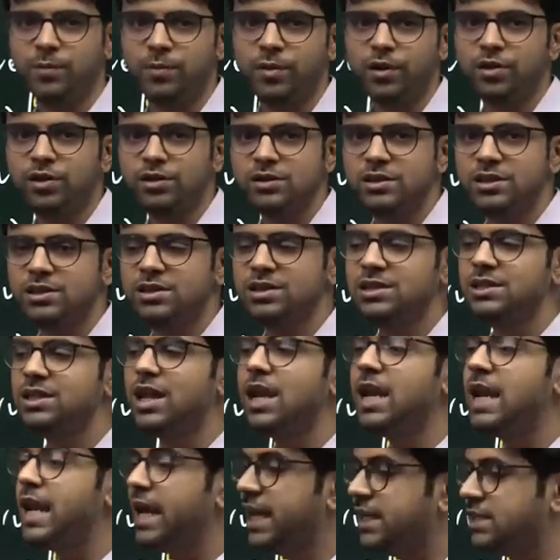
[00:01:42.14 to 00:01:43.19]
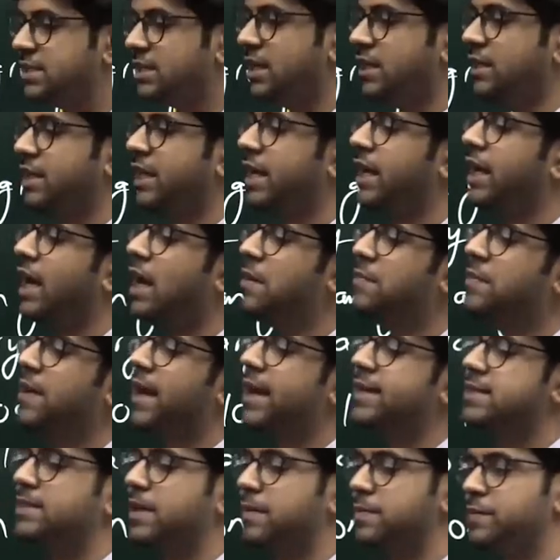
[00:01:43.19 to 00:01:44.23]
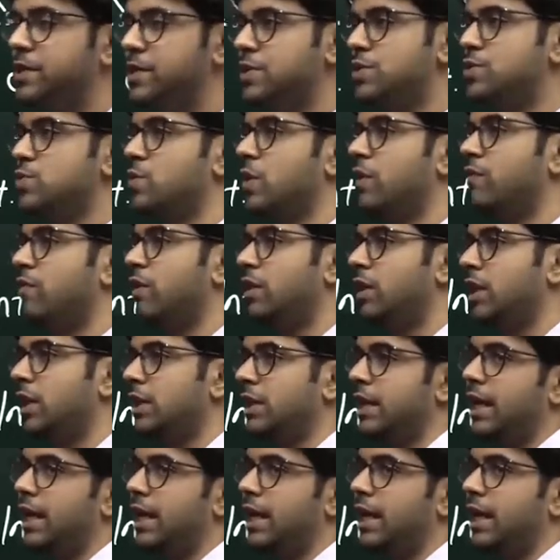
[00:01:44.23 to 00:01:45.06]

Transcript: because this is the nature. There can be exceptions to everything.